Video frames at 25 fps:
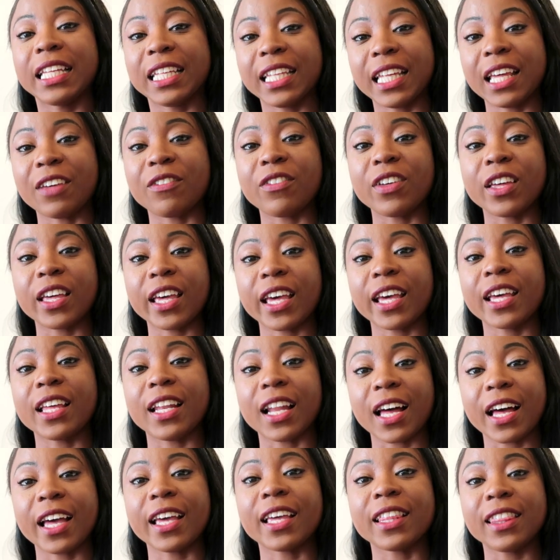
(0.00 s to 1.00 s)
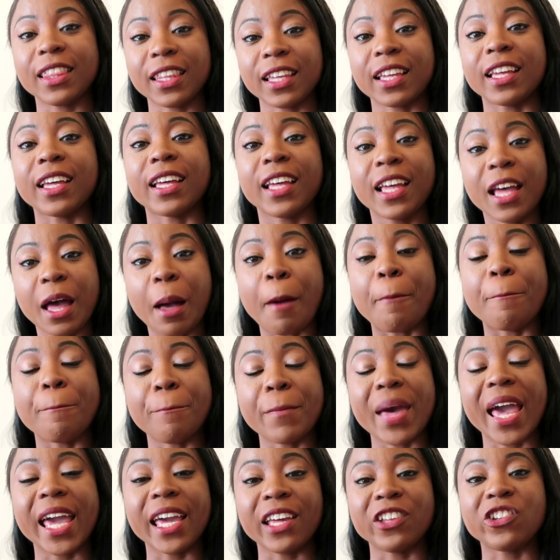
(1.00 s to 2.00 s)
giving it like the
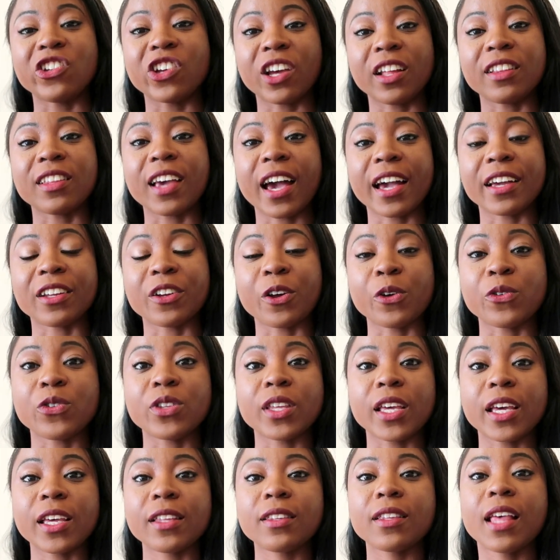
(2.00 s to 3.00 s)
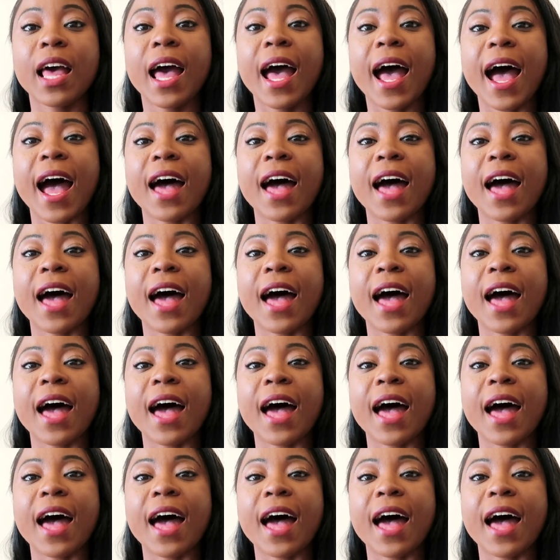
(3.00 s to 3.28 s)
major diagnosis,